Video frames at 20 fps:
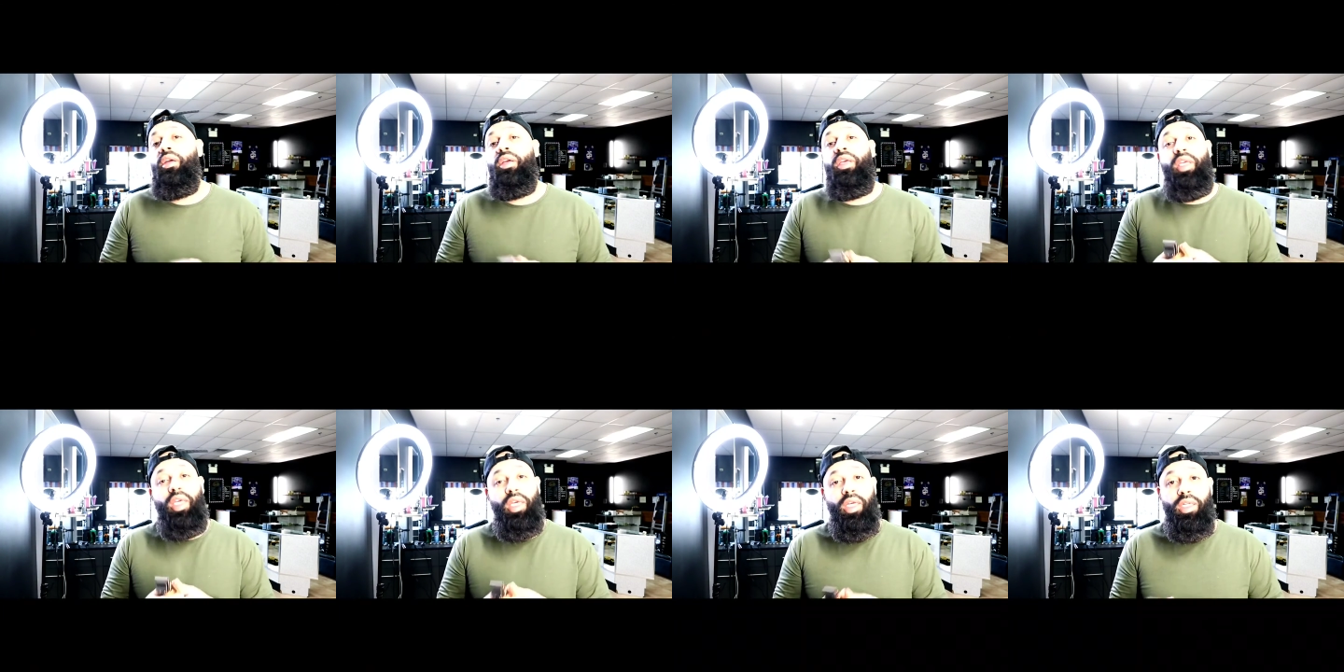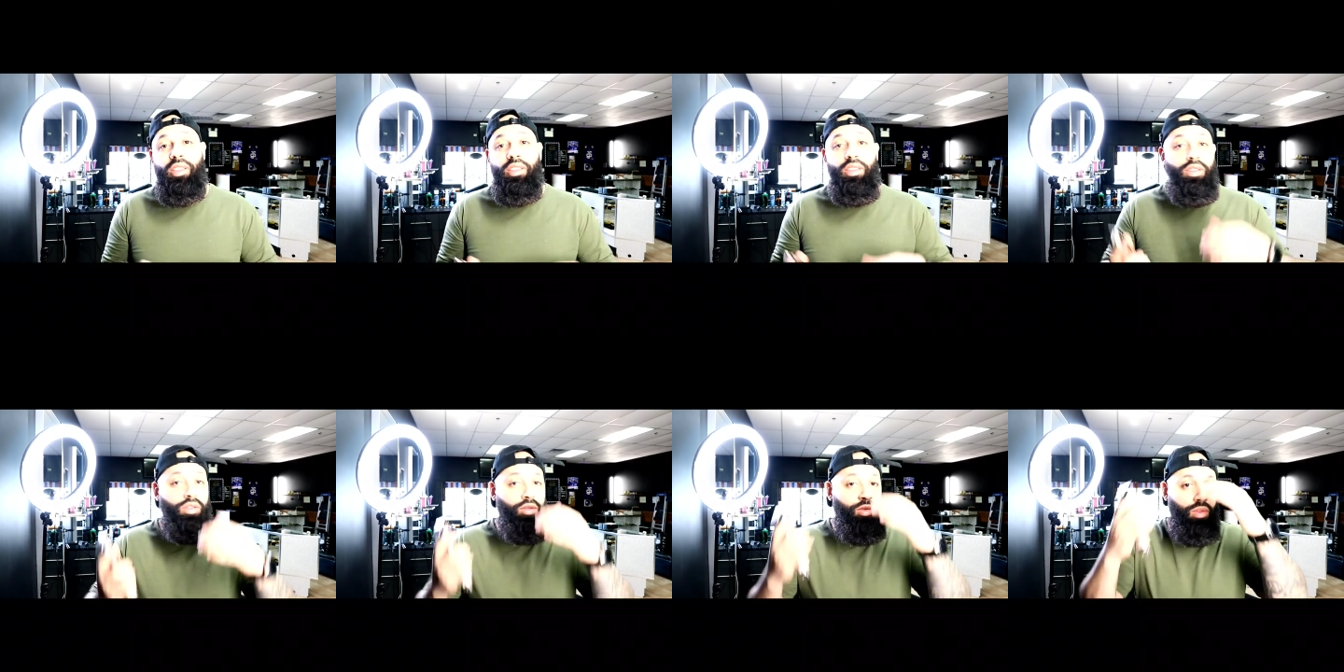
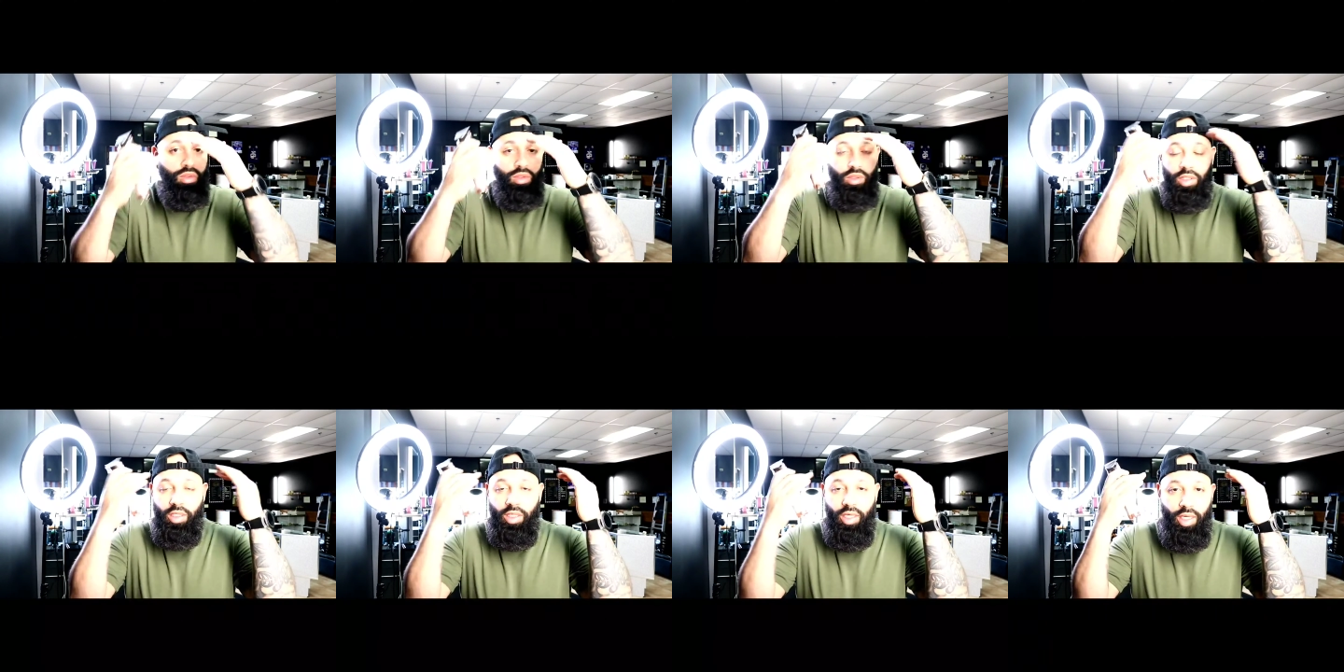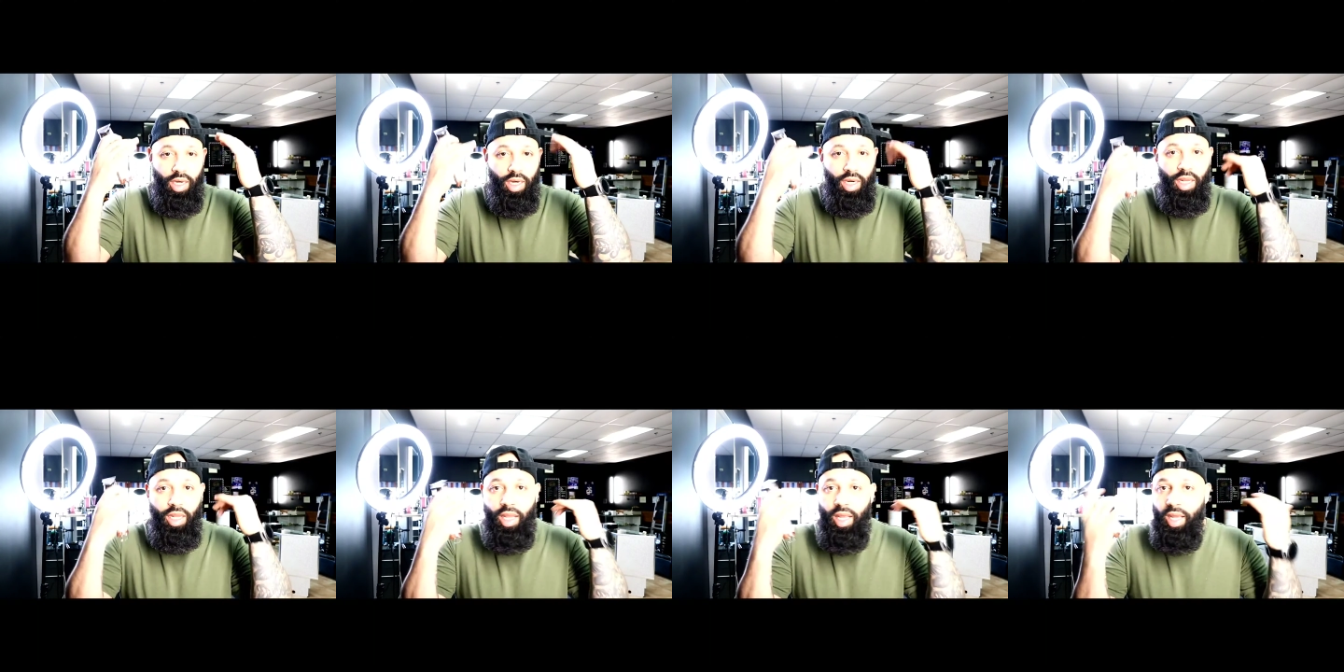Kids doing their
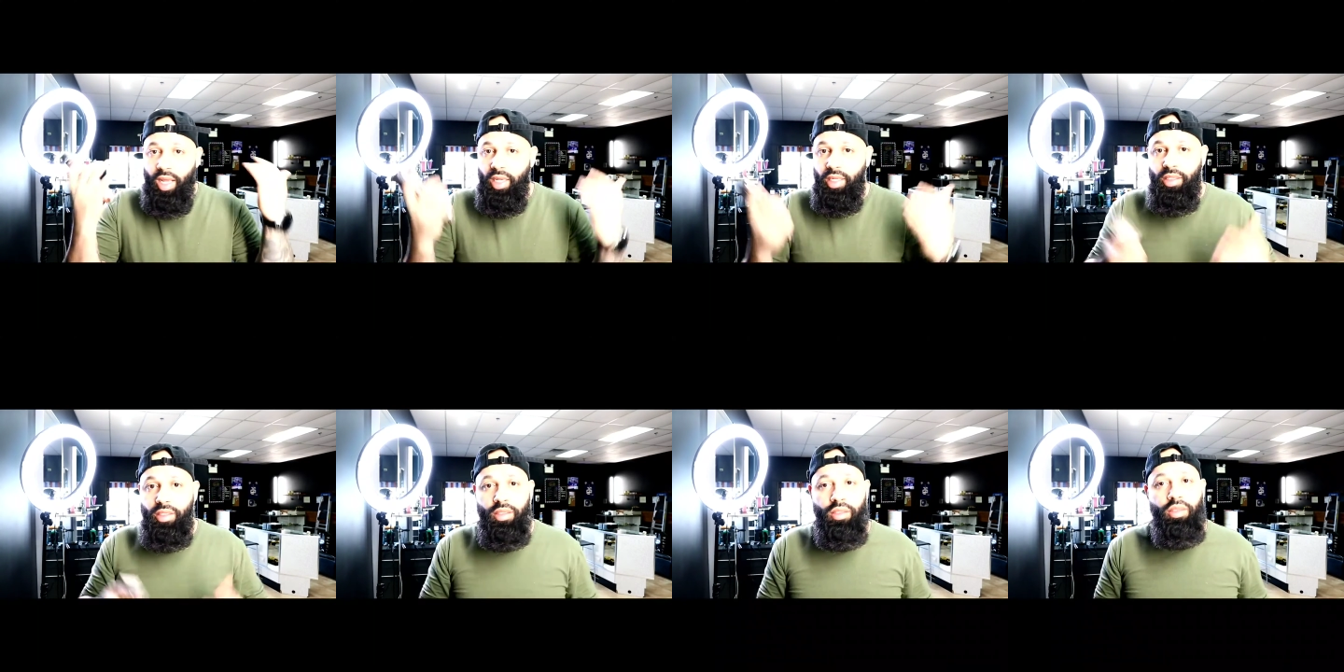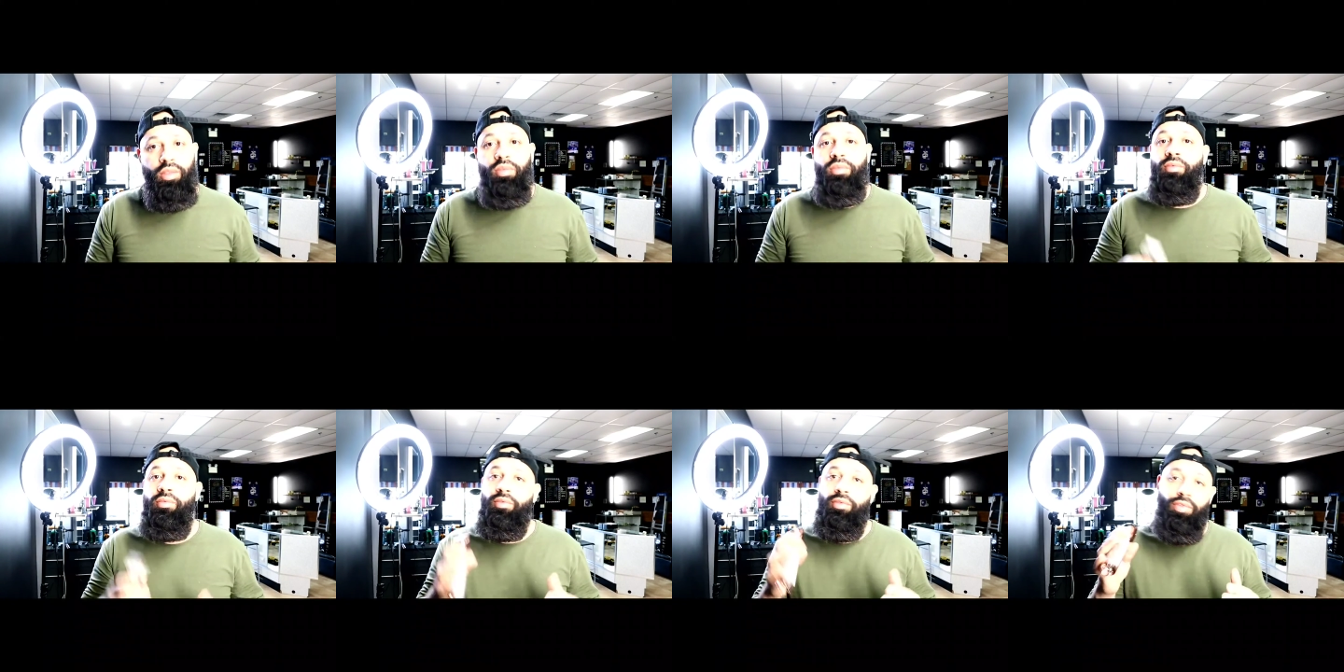hairline,
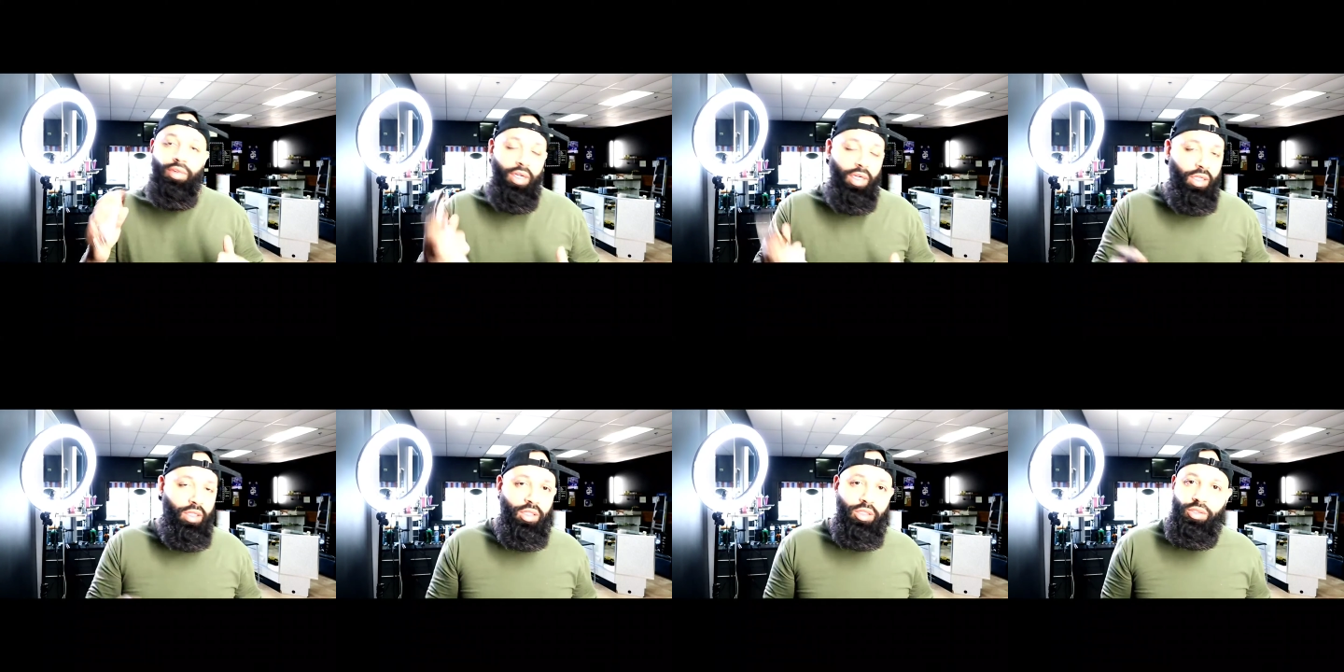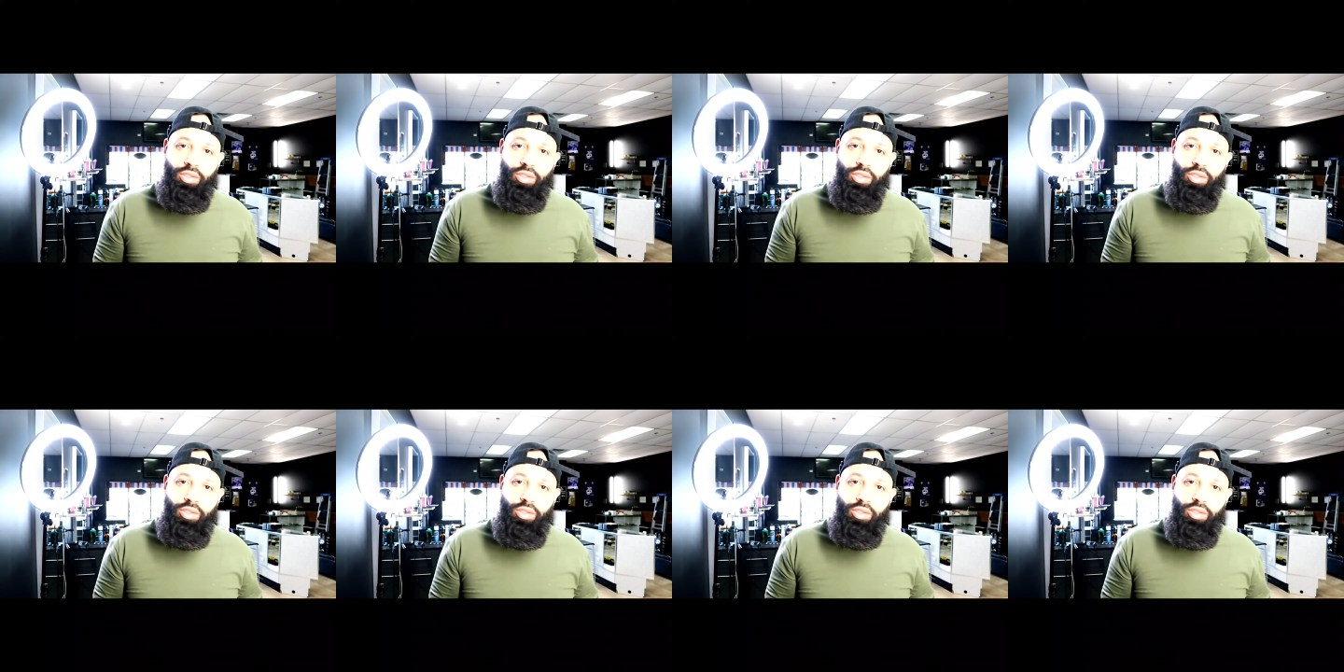very good